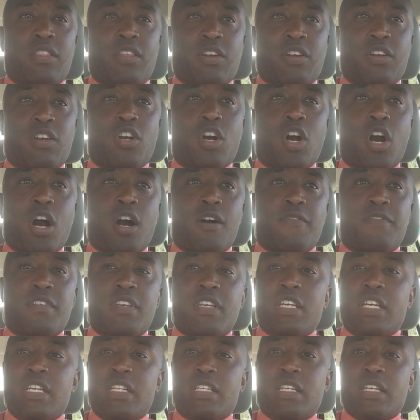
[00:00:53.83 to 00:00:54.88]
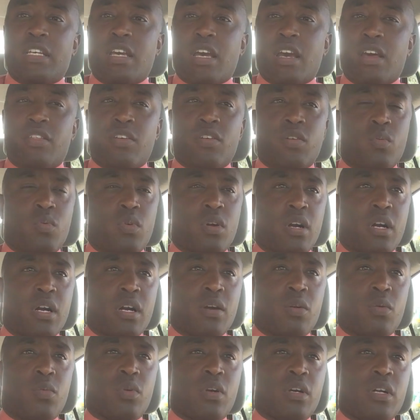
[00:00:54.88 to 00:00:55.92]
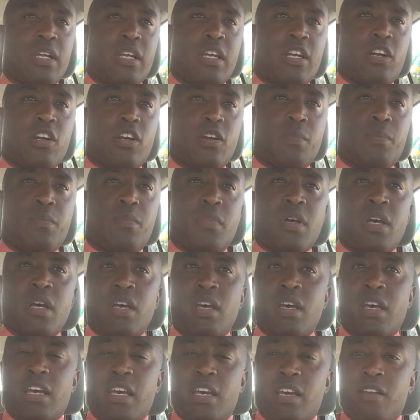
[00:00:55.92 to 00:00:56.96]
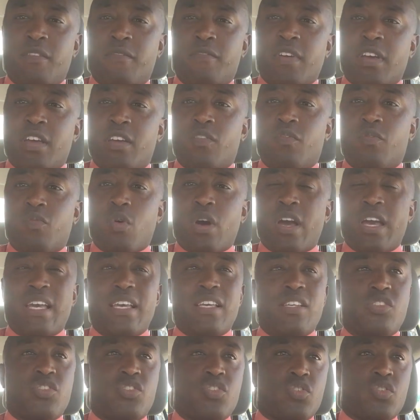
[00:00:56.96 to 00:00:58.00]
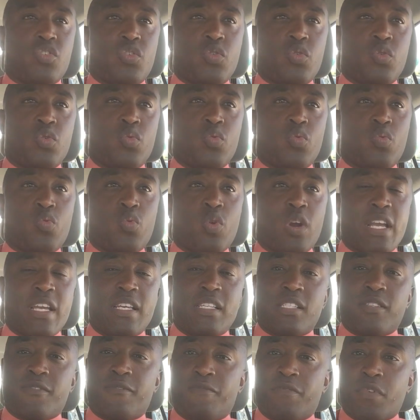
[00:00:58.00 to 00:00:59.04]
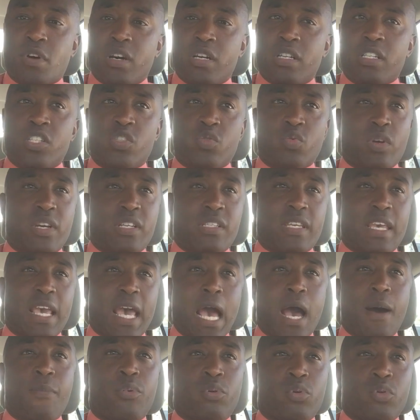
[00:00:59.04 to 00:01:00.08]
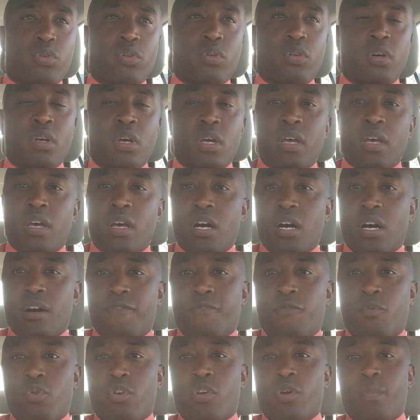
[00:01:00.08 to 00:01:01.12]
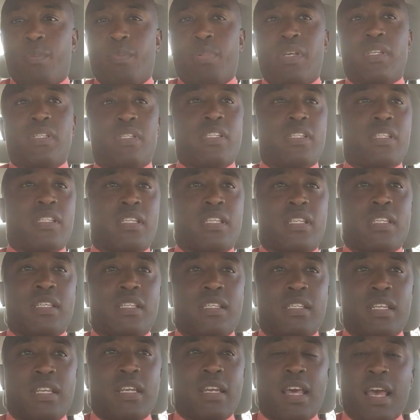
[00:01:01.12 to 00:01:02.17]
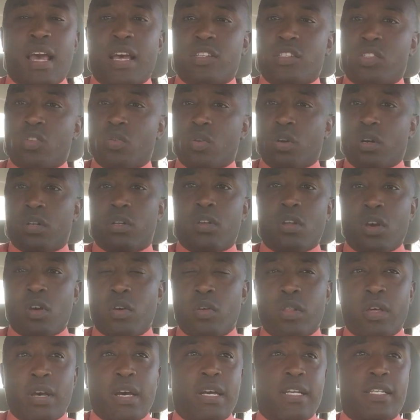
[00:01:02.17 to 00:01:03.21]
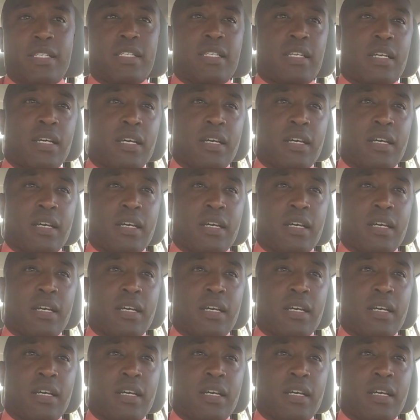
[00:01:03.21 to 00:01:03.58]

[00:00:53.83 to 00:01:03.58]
their coffee get-together where we're going to hear innovative ways to raise funds, raise capital for your businesses. And as you all know, that